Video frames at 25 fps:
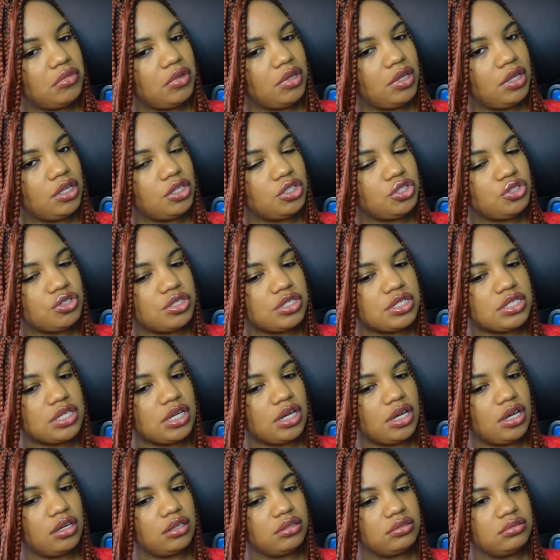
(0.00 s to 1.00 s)

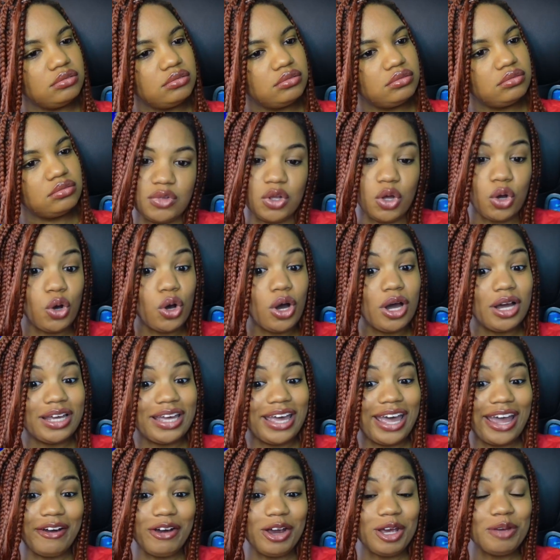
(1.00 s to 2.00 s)
Interesting.
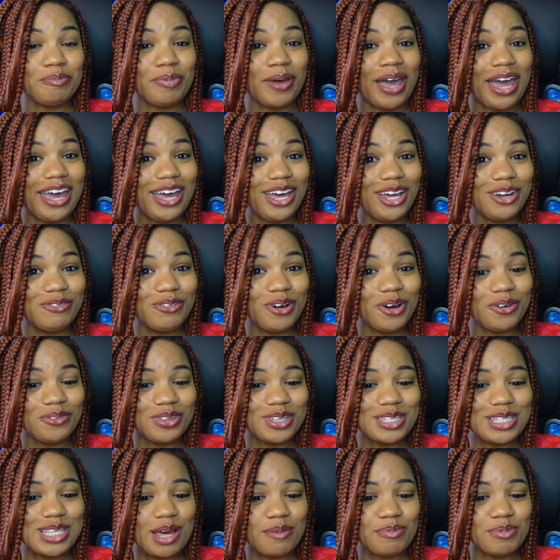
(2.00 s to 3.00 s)
Carrie Payton wrote
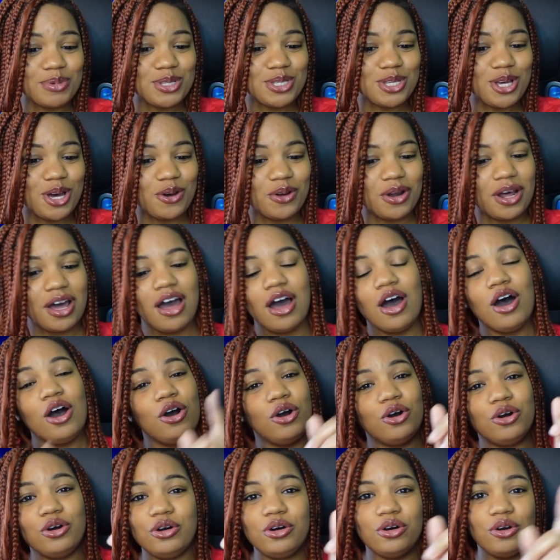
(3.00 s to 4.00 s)
this
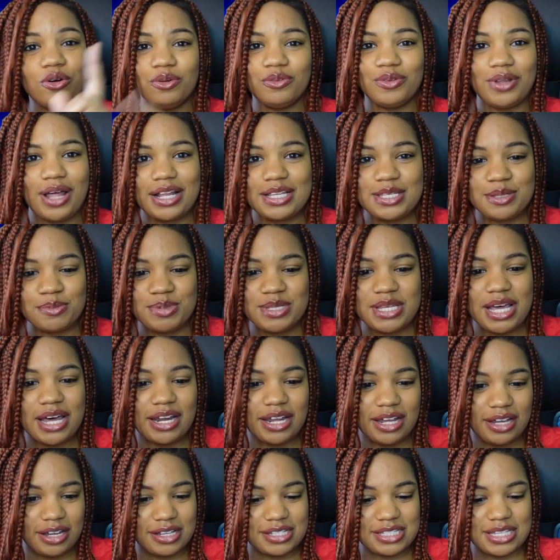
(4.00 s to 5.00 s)
episode? Ooh, that's
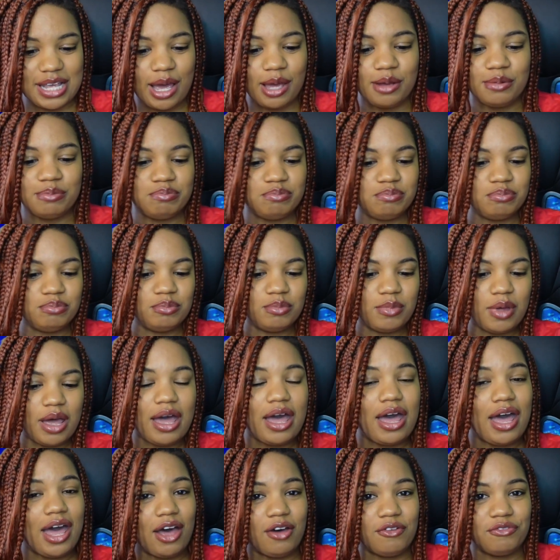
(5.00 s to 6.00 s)
upsetting because I
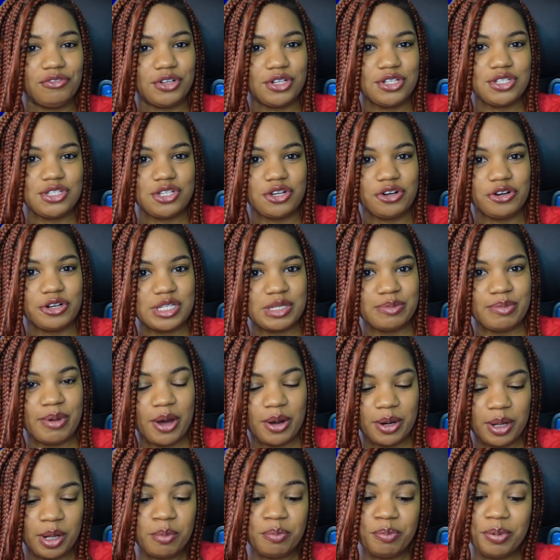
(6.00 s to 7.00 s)
have concerns
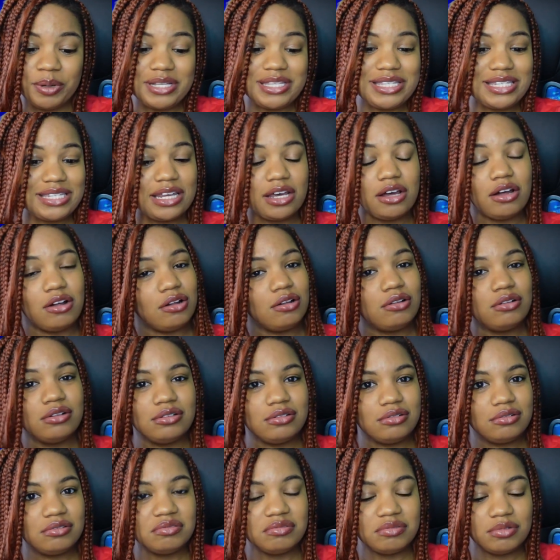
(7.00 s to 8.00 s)
about it. But still,
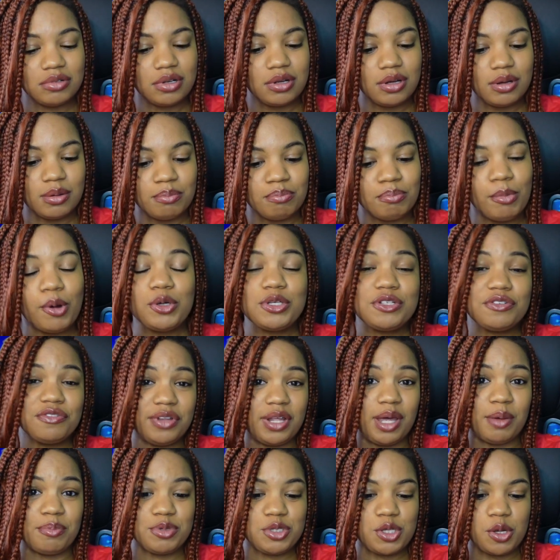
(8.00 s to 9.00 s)
most of
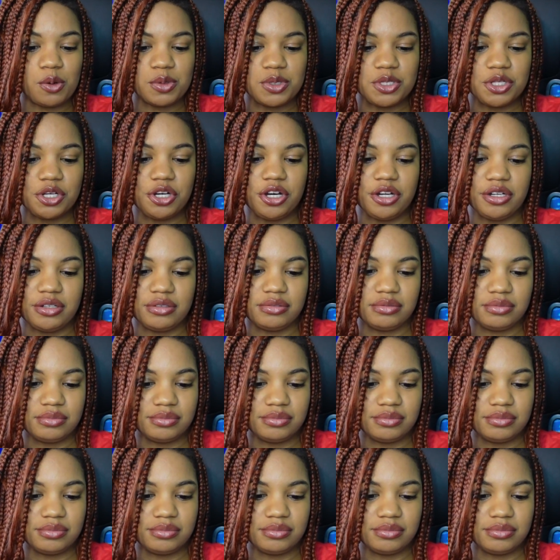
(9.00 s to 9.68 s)
the episode was good.